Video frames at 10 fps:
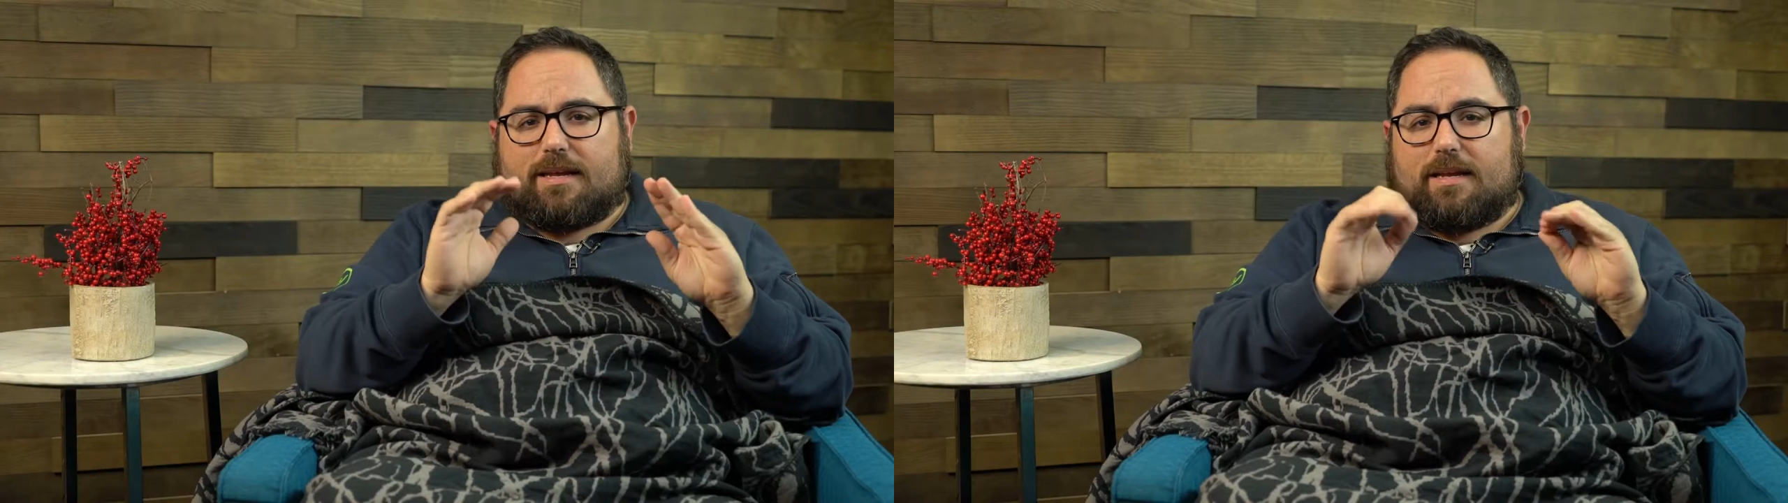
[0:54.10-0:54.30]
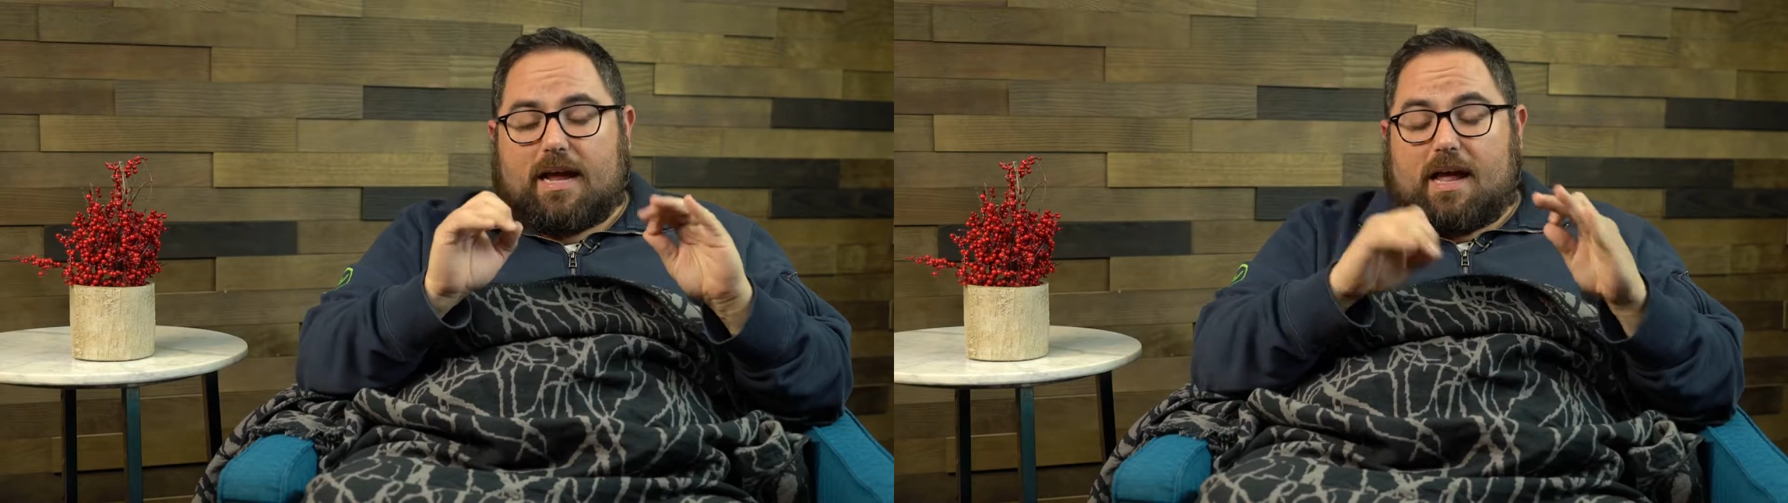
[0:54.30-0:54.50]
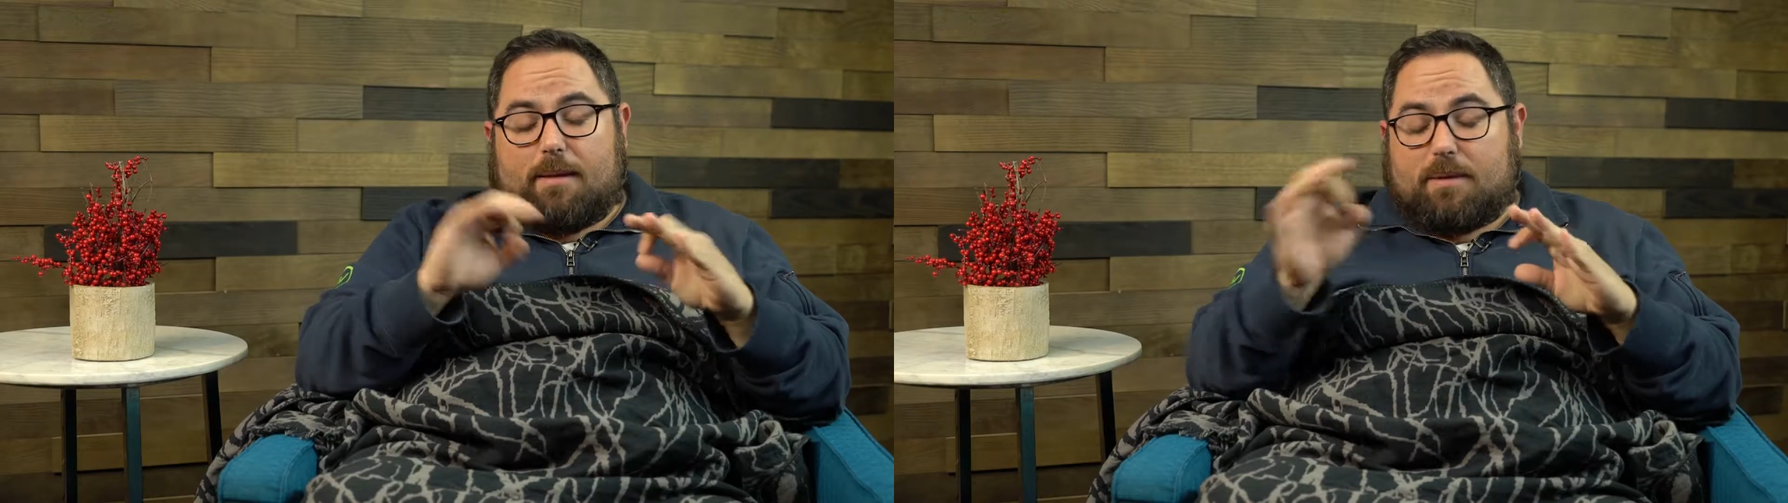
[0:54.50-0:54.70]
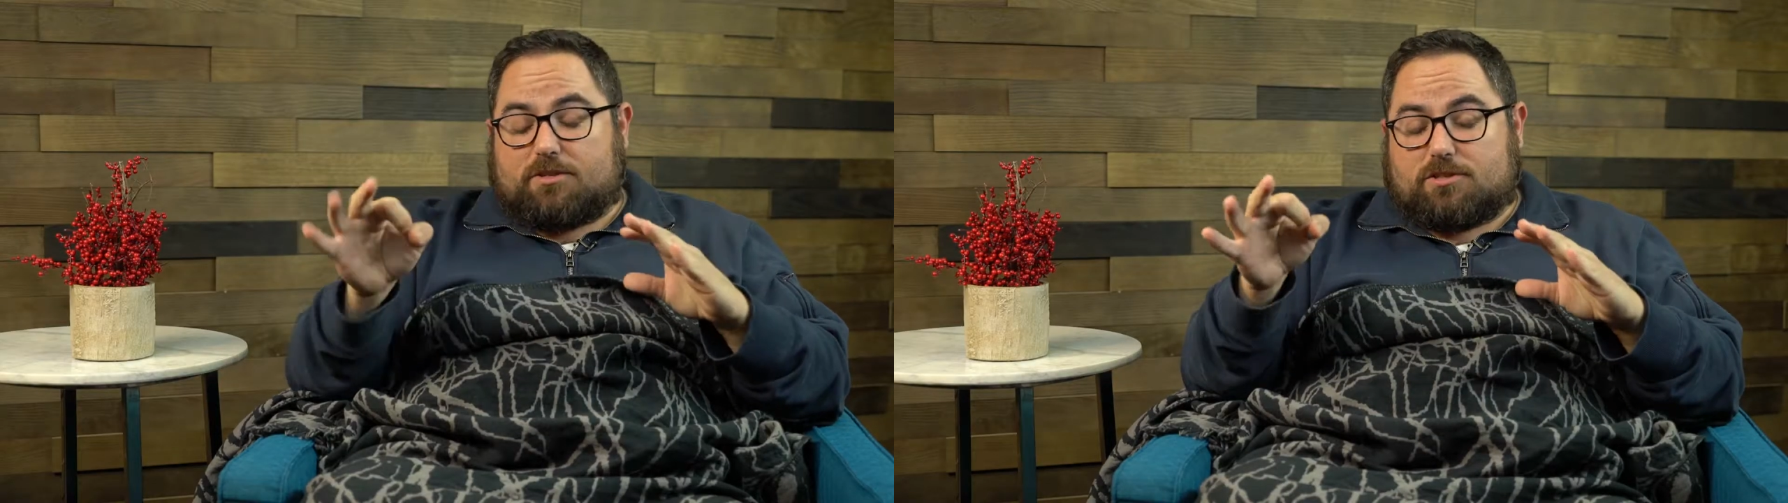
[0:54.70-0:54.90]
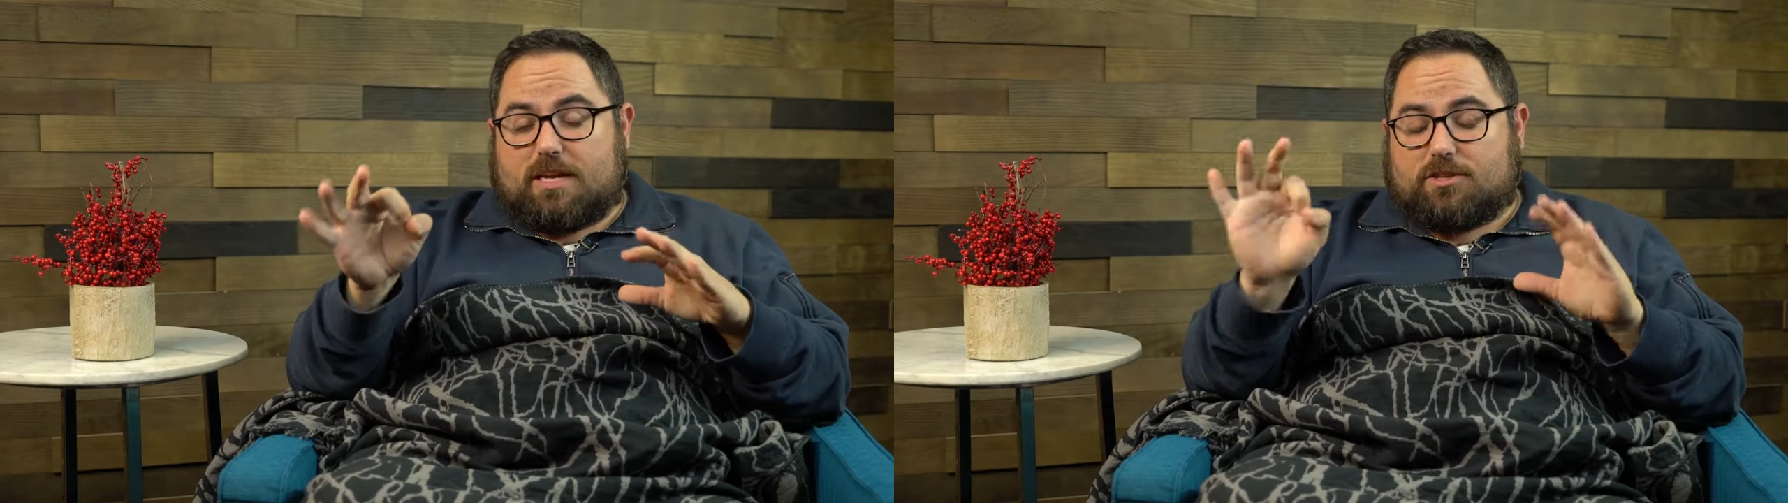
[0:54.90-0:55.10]
I'm not
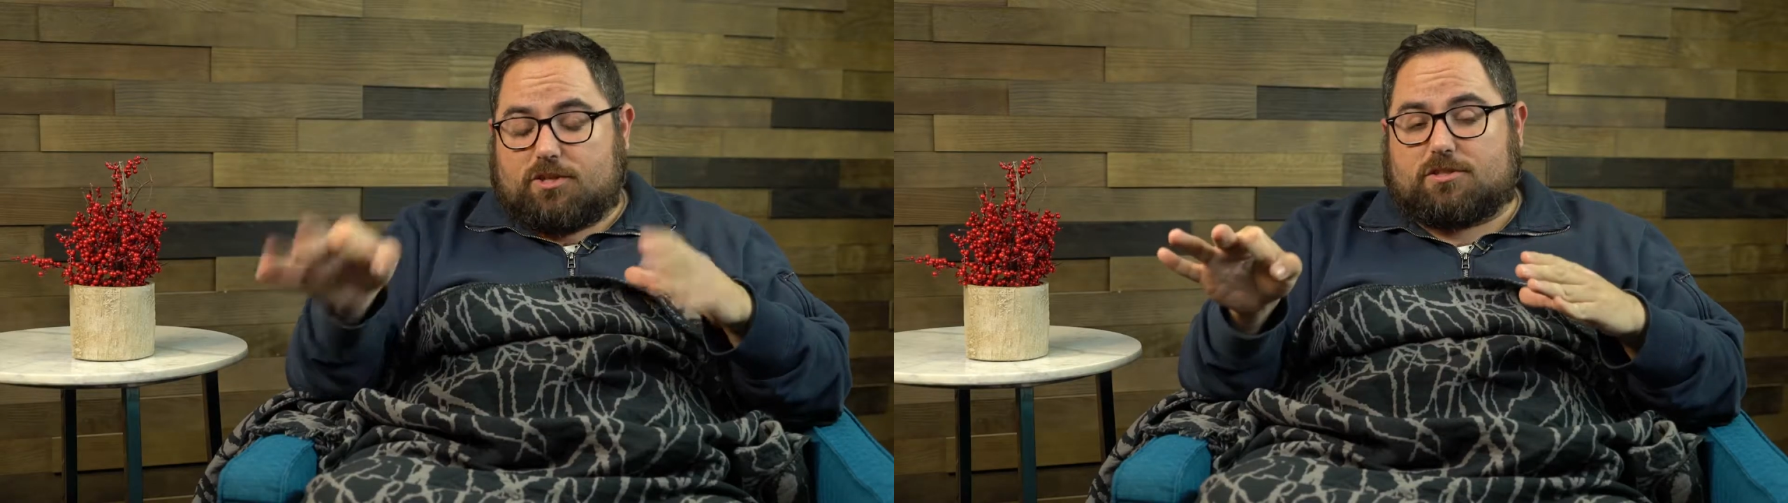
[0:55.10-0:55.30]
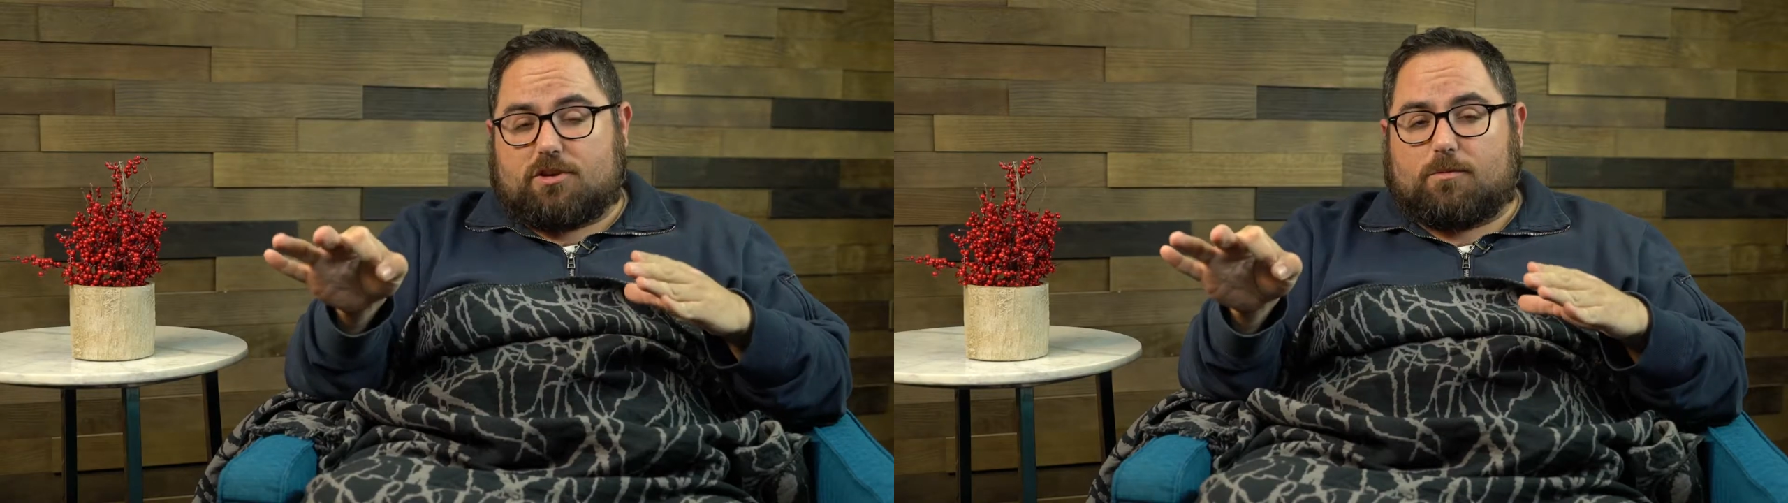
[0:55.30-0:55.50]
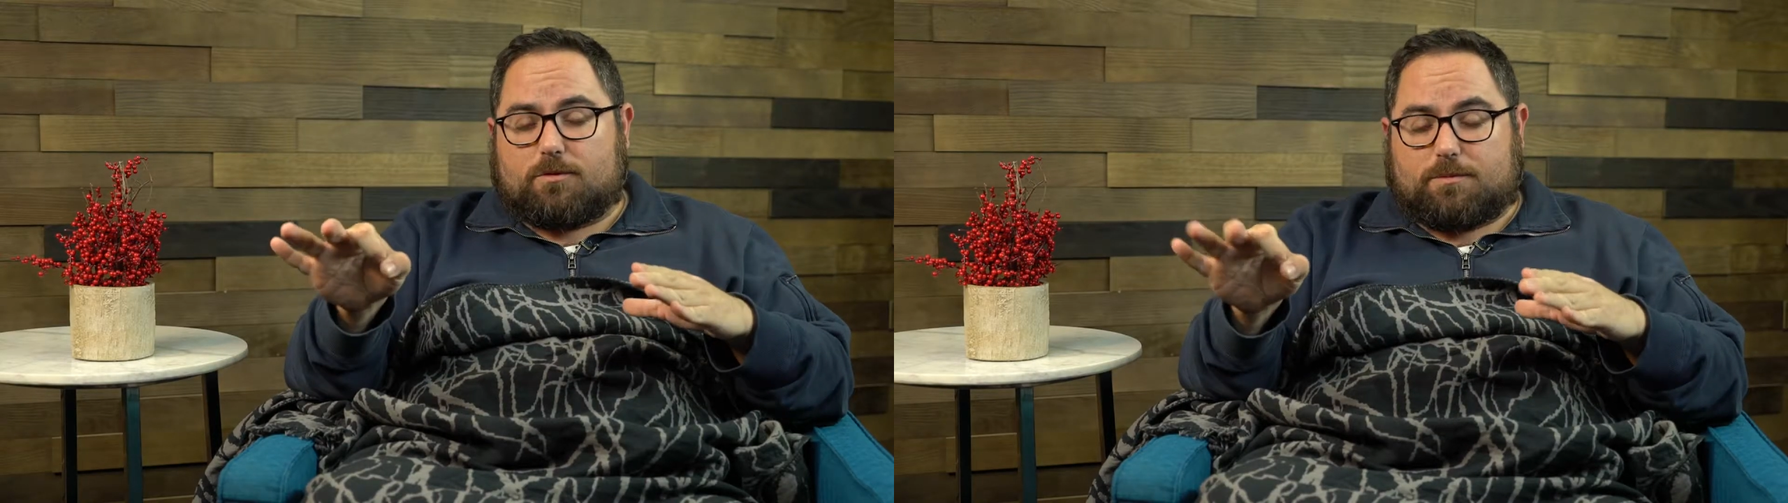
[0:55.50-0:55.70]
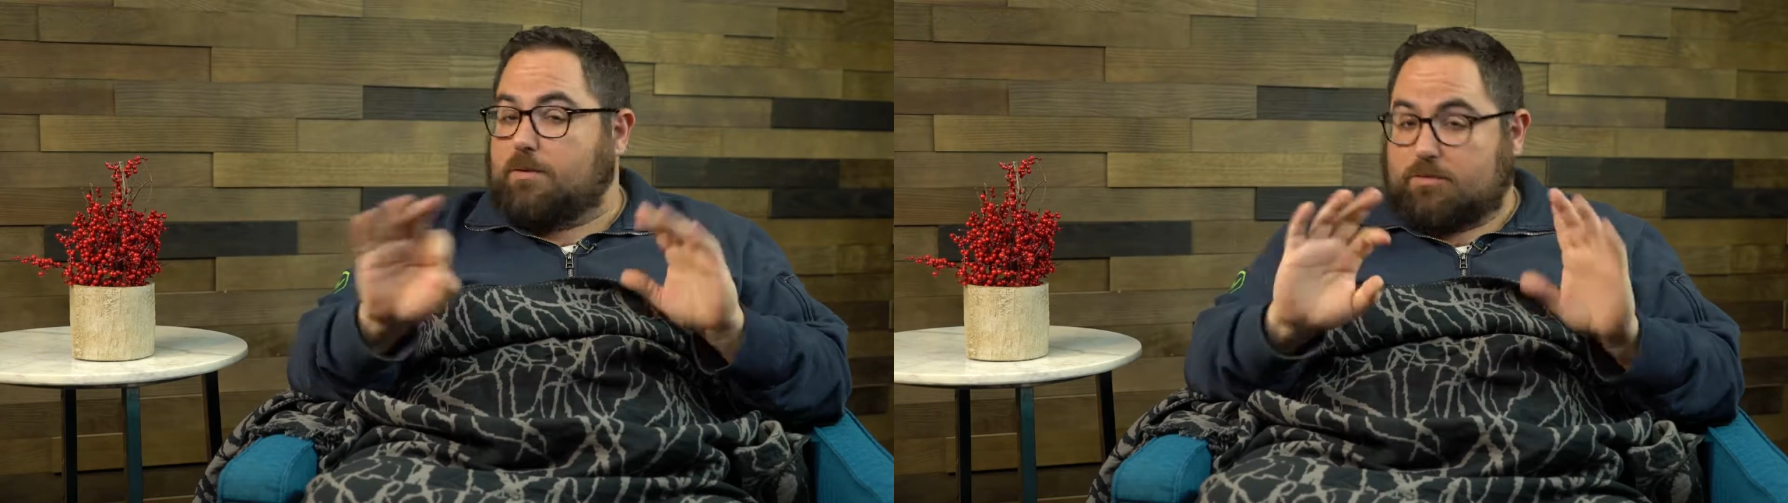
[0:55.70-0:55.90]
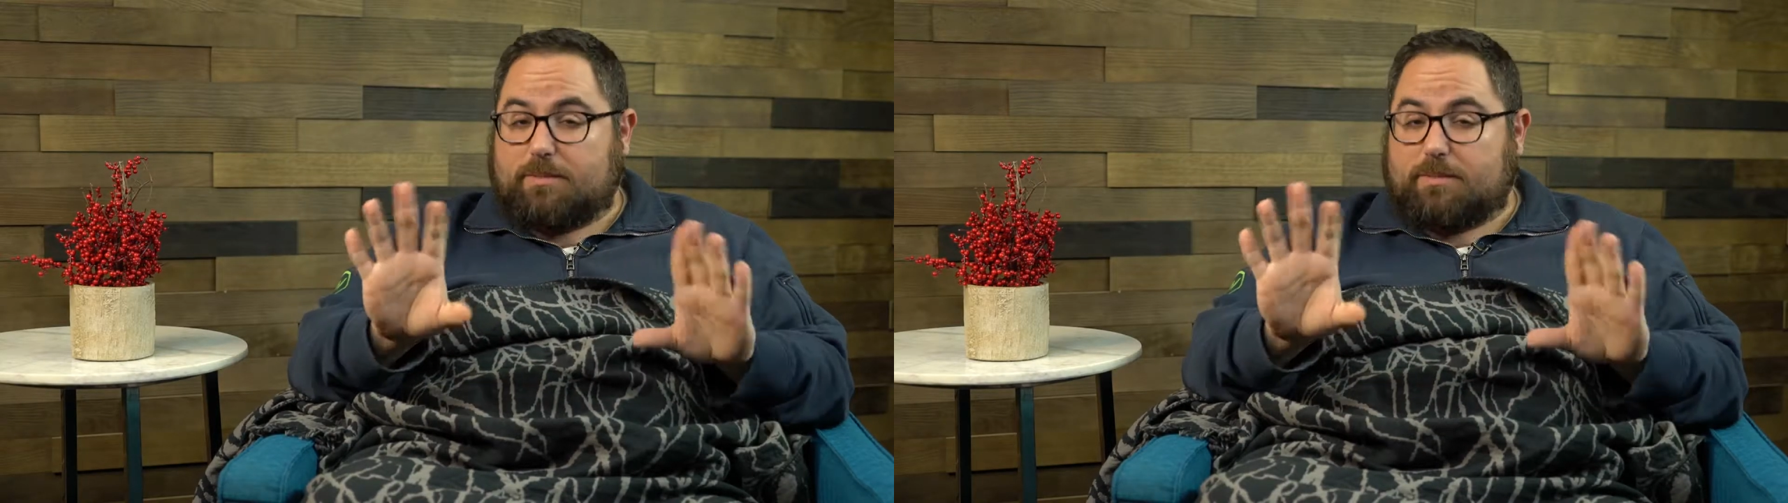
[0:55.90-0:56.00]
just saying just Star Wars prequels.